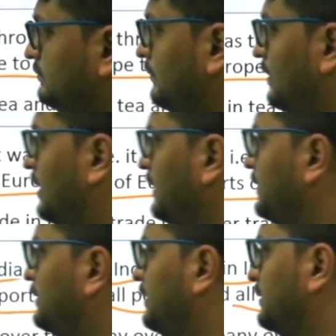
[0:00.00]
that
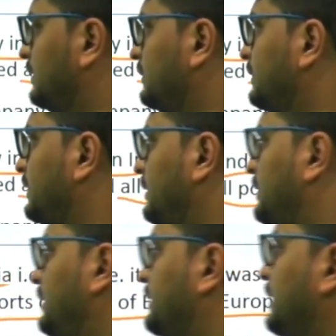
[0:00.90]

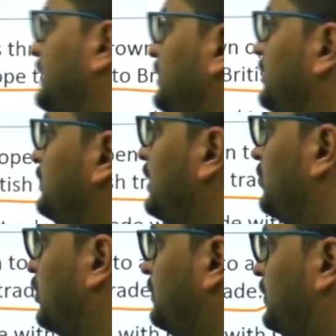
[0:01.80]
it continued the
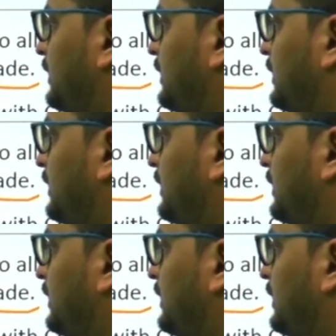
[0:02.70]
monopoly